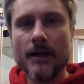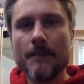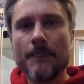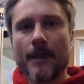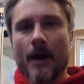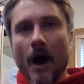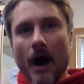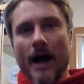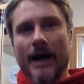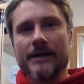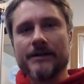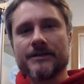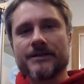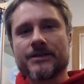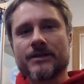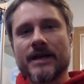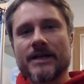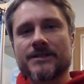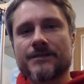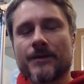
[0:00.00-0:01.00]
All right, so
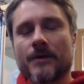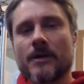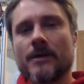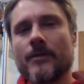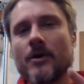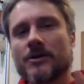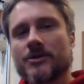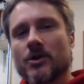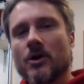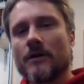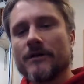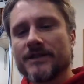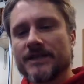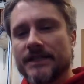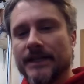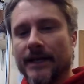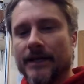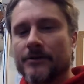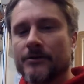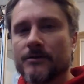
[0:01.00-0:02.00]
that's pretty much all the
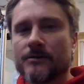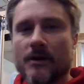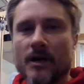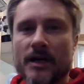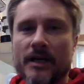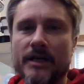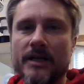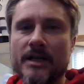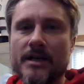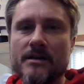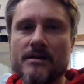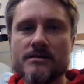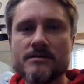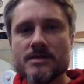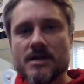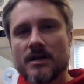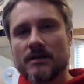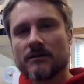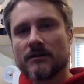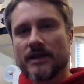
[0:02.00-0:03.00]
standard running gear.
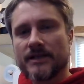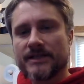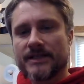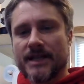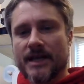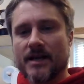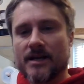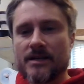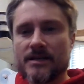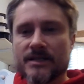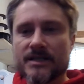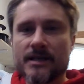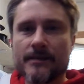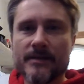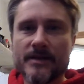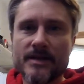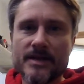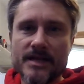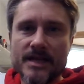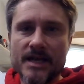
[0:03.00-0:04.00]
Let's get into some
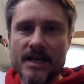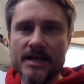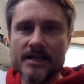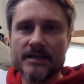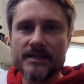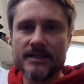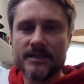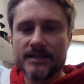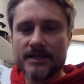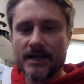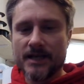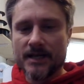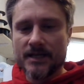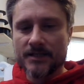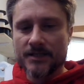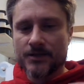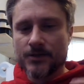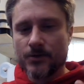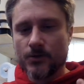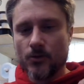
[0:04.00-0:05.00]
of the things as
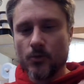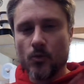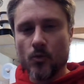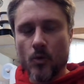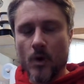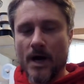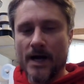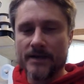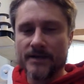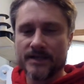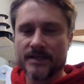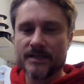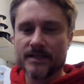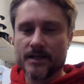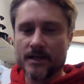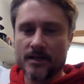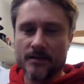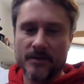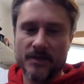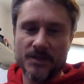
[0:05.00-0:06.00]
to why this is
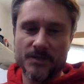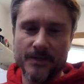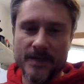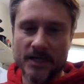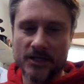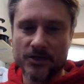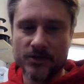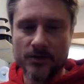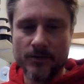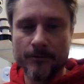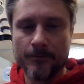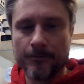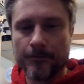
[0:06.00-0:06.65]
going to be special.